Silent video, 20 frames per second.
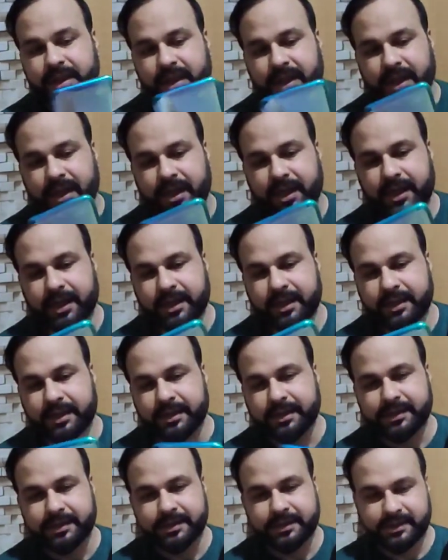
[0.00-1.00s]
and
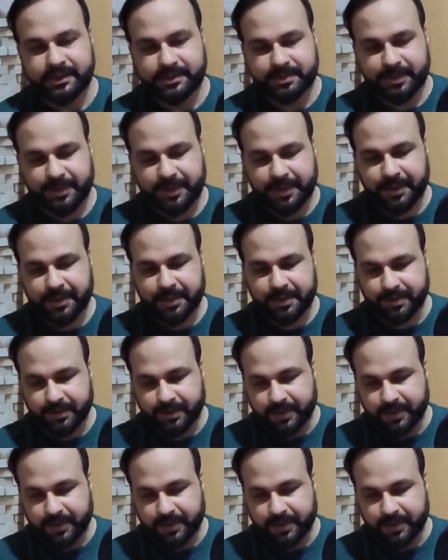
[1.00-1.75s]
this is pretty good.